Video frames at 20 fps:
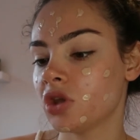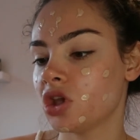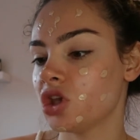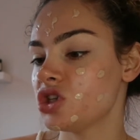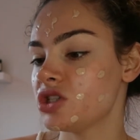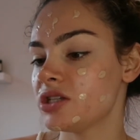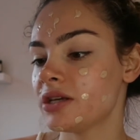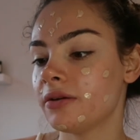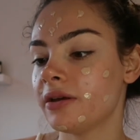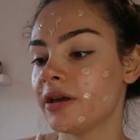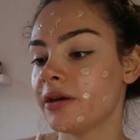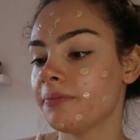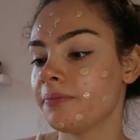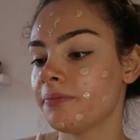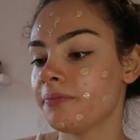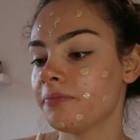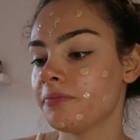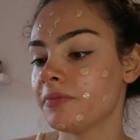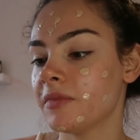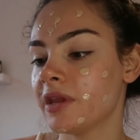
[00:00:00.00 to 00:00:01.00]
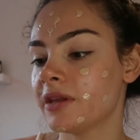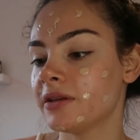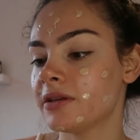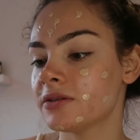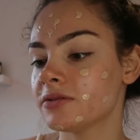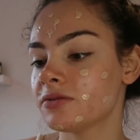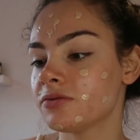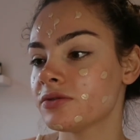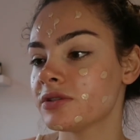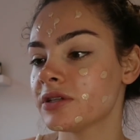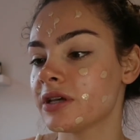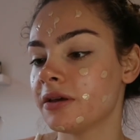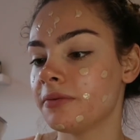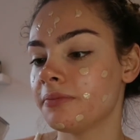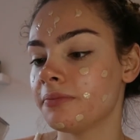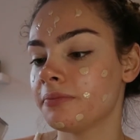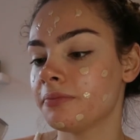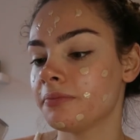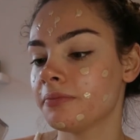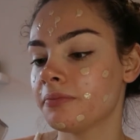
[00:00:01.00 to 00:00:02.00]
Couldn't tell you, it does not
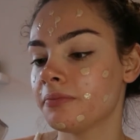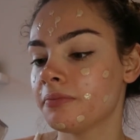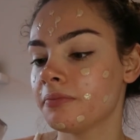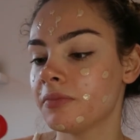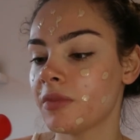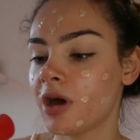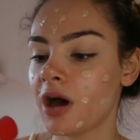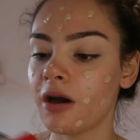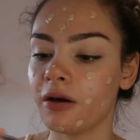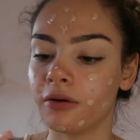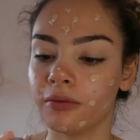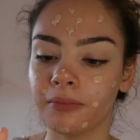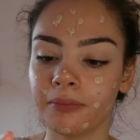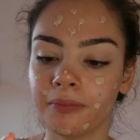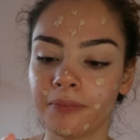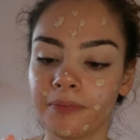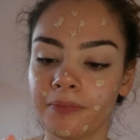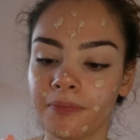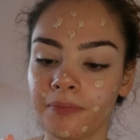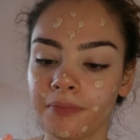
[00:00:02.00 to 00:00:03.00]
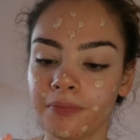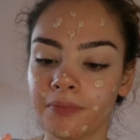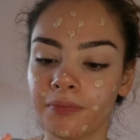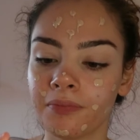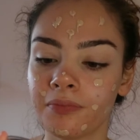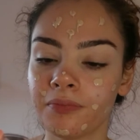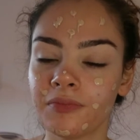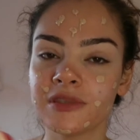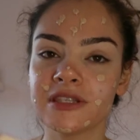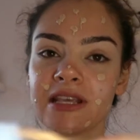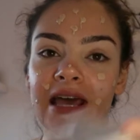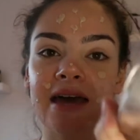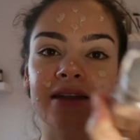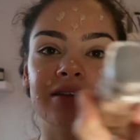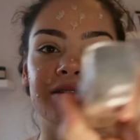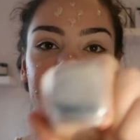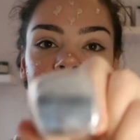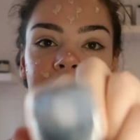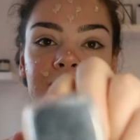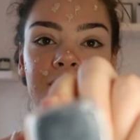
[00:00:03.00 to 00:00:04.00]
say. Oh,
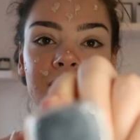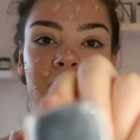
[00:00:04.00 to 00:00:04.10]
sand.